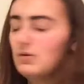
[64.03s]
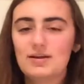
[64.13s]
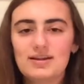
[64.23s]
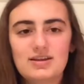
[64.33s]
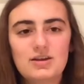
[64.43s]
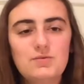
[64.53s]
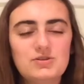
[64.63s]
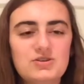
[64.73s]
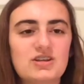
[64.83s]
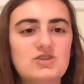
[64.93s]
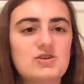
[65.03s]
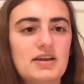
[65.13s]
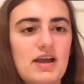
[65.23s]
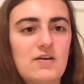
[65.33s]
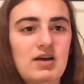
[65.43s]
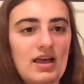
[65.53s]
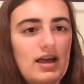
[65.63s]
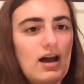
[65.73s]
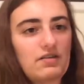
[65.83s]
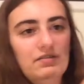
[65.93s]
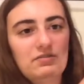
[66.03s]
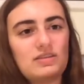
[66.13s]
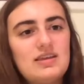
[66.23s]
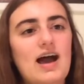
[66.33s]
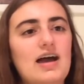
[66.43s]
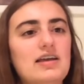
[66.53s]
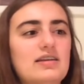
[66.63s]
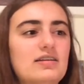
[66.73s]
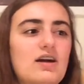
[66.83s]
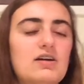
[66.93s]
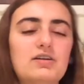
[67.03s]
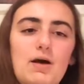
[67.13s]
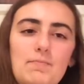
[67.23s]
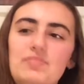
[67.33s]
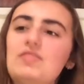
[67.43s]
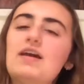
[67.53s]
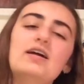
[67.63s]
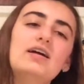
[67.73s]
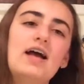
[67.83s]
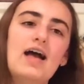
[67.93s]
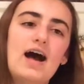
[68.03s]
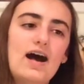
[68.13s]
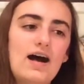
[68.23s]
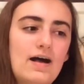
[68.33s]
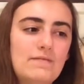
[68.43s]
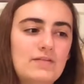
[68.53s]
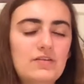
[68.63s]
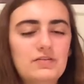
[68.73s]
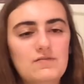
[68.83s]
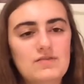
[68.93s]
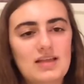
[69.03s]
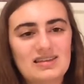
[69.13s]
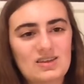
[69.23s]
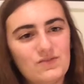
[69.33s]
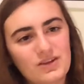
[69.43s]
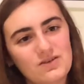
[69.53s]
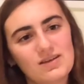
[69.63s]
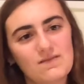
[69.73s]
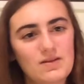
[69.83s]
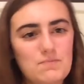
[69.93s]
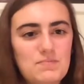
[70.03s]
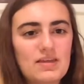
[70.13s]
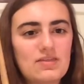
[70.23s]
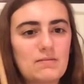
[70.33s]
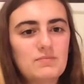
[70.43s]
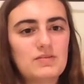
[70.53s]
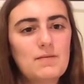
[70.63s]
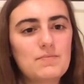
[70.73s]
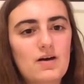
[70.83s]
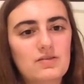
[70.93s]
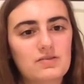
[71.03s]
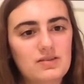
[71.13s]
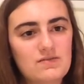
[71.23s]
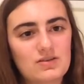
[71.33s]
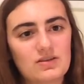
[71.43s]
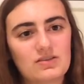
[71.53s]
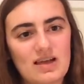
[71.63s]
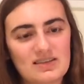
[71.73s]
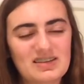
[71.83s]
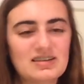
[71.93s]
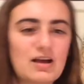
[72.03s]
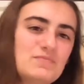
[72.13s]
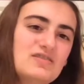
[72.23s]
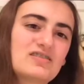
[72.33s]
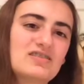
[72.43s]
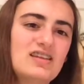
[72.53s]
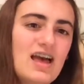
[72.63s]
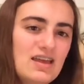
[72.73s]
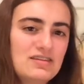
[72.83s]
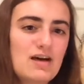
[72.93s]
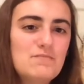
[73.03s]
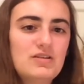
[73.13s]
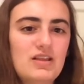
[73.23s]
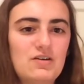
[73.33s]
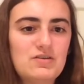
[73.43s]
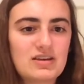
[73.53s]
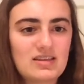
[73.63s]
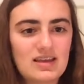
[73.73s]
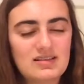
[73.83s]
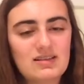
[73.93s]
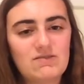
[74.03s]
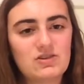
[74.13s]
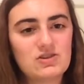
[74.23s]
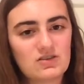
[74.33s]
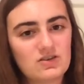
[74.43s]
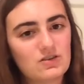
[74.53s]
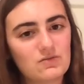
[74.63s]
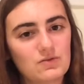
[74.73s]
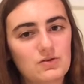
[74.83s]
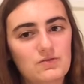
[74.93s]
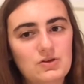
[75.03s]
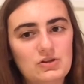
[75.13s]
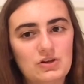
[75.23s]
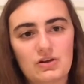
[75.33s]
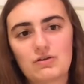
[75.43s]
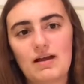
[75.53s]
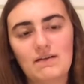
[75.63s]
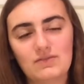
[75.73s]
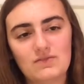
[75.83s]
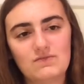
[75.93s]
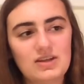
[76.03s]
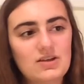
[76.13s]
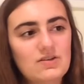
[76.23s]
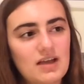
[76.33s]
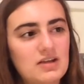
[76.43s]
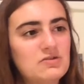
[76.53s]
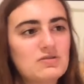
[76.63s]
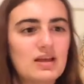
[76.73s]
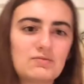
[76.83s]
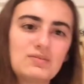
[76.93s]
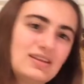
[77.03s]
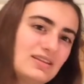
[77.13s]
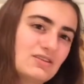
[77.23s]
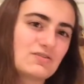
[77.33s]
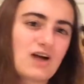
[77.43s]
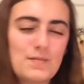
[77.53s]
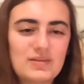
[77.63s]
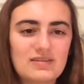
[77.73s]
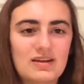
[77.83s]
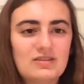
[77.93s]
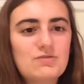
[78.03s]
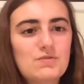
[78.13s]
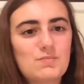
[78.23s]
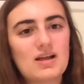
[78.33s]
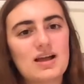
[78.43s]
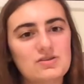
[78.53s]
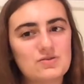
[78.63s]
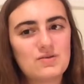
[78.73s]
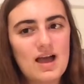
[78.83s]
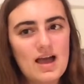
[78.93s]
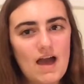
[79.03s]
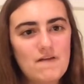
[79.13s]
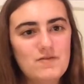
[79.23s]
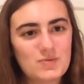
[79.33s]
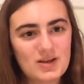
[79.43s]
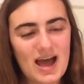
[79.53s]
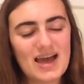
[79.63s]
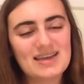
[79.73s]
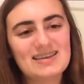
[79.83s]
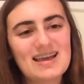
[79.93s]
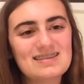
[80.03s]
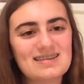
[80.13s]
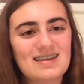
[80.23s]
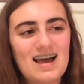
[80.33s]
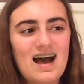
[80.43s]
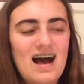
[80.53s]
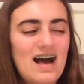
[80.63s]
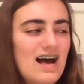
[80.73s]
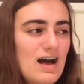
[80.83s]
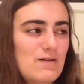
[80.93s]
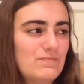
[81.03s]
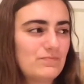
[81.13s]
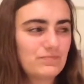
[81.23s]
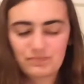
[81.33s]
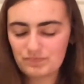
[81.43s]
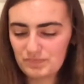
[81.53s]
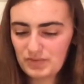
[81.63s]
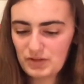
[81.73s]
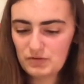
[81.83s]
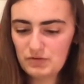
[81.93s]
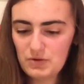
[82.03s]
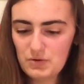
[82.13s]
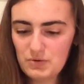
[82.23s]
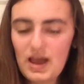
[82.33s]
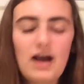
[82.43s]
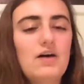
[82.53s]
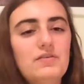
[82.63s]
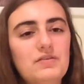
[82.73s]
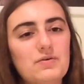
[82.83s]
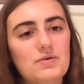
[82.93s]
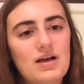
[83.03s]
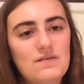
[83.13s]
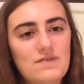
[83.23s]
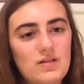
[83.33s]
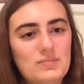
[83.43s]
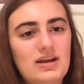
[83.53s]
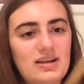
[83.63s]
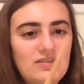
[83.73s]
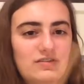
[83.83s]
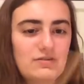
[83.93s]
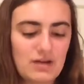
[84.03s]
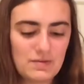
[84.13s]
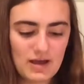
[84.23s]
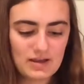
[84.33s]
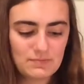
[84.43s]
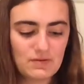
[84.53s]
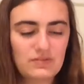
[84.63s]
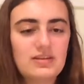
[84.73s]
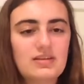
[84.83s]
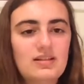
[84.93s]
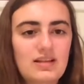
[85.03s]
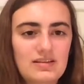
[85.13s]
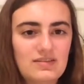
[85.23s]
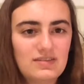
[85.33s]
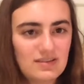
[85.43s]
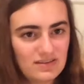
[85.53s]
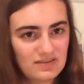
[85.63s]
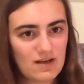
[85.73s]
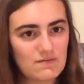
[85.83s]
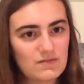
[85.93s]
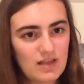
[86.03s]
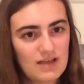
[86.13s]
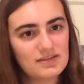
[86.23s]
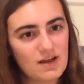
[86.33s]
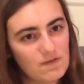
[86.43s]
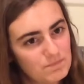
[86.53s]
right here, which you can check out also in the i card up there. Um, also, if you like this video, give it a big thumbs up. Also, leave your thoughts in the comment section down below. You can like leave suggestions for future crafts and videos. I do like reading your comments and I do reply to everyone I get. Um, so yeah, also follow me on Instagram. I posted lots of this stuff, lots of